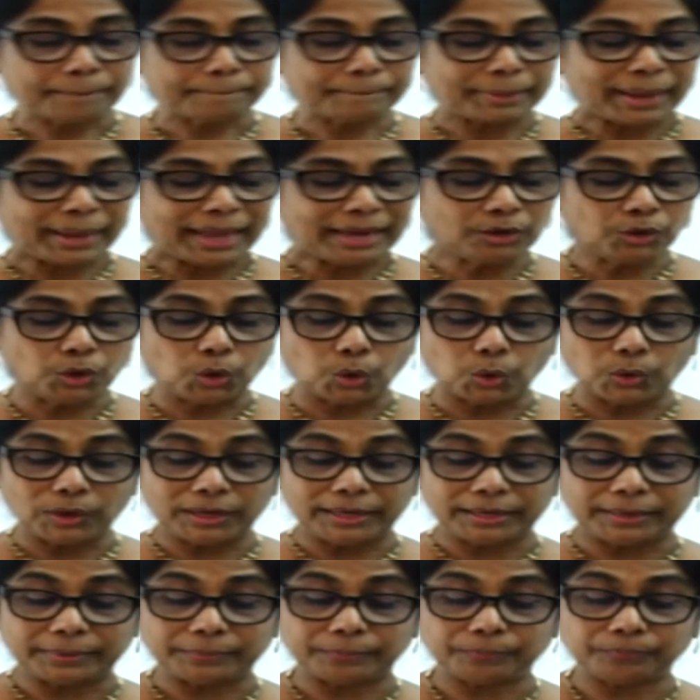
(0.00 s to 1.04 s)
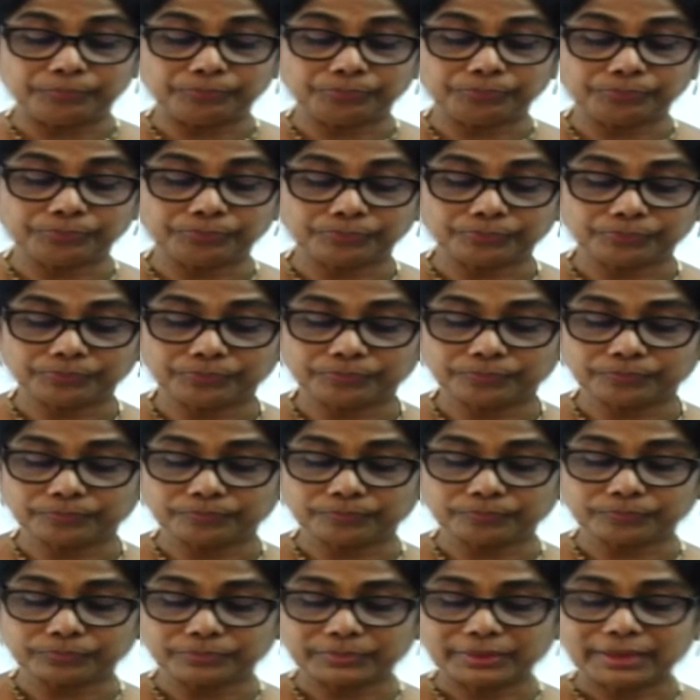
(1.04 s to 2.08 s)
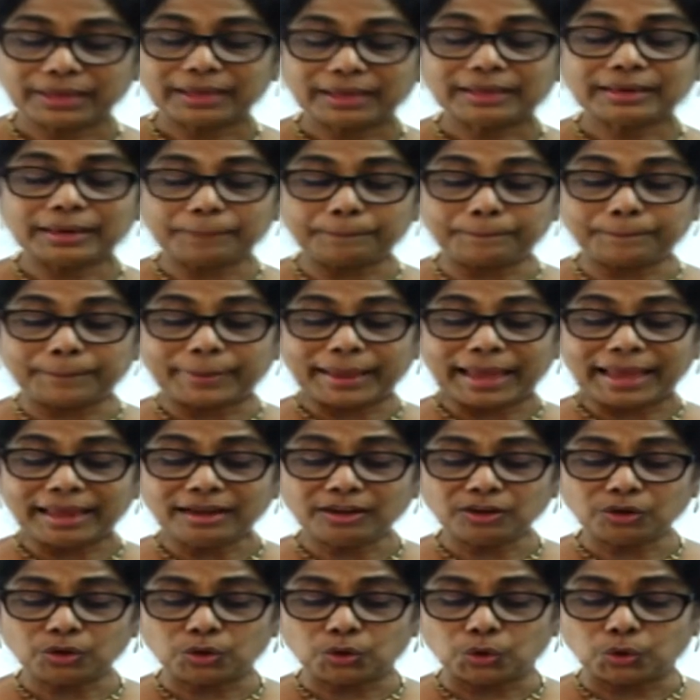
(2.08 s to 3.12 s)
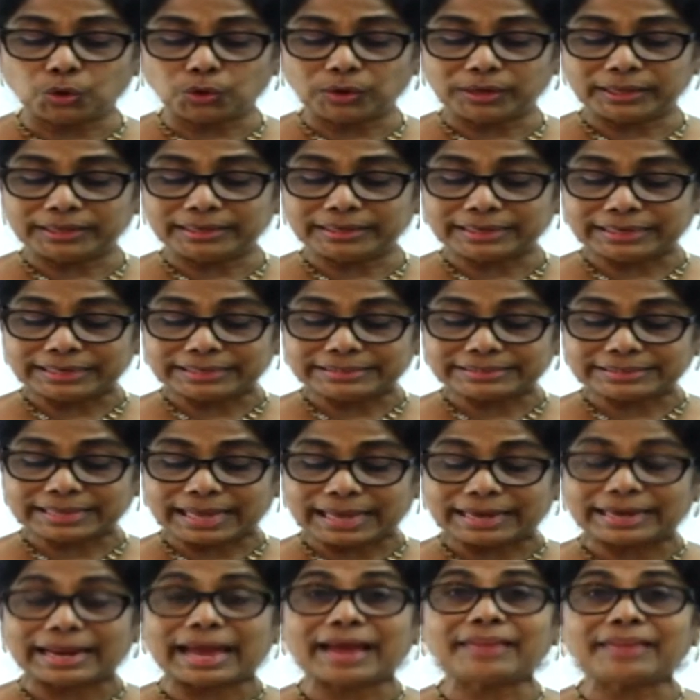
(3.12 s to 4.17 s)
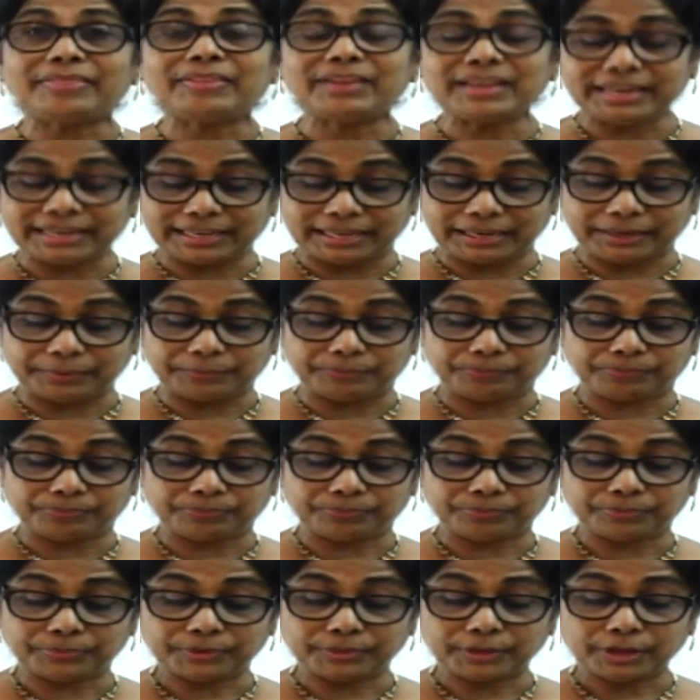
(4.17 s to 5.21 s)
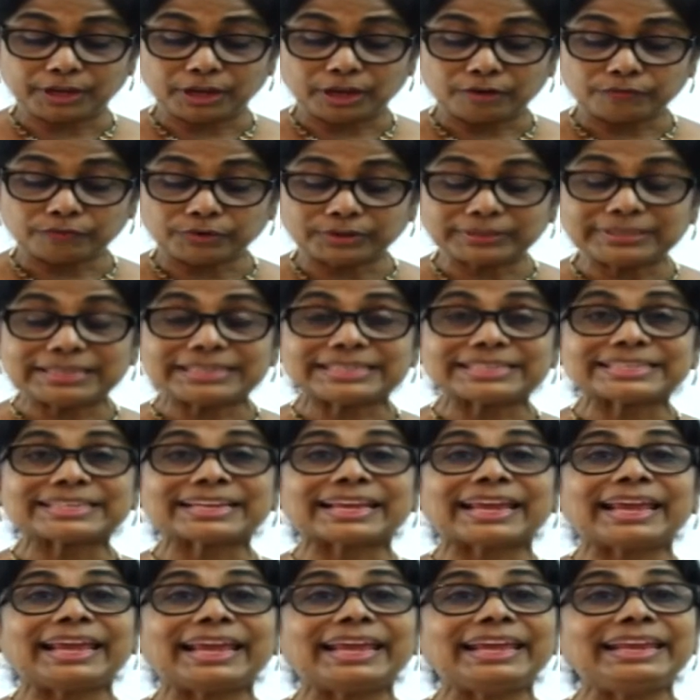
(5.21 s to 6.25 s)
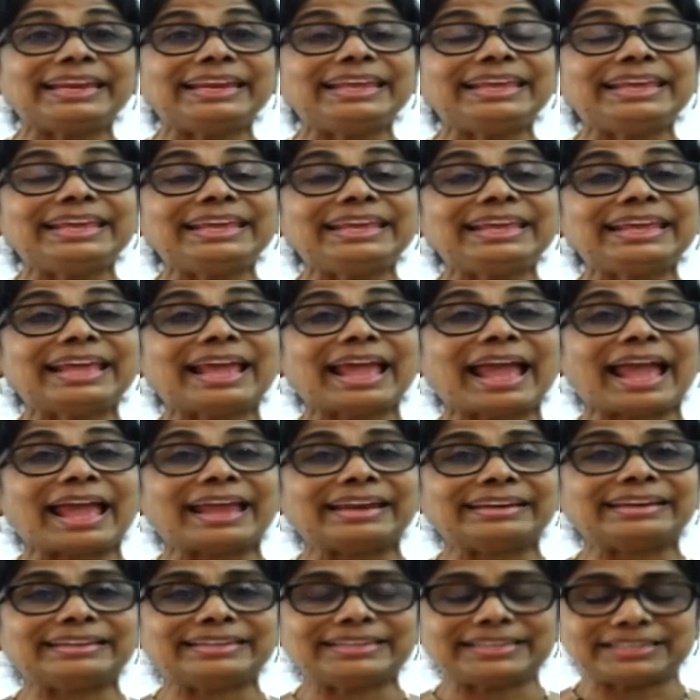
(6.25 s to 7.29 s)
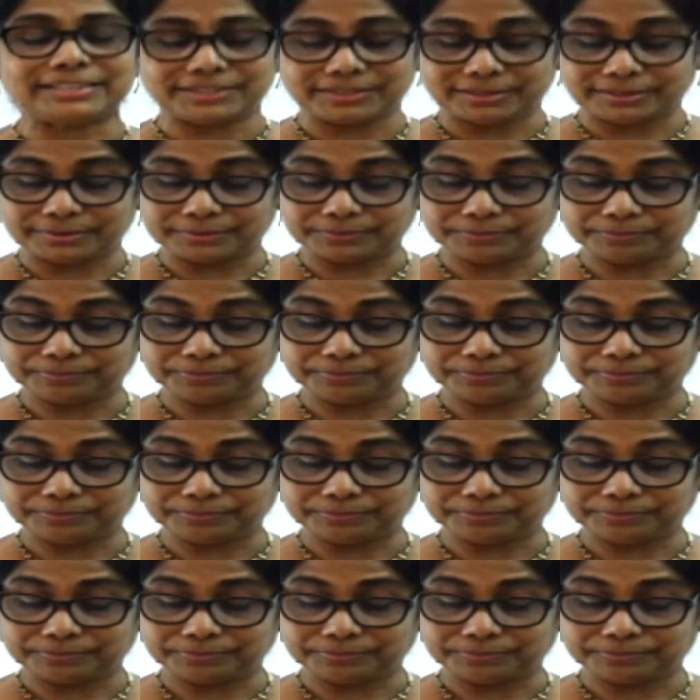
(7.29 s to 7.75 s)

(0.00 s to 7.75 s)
Pangolin. Now, pangolin is another name for the scaly anteater.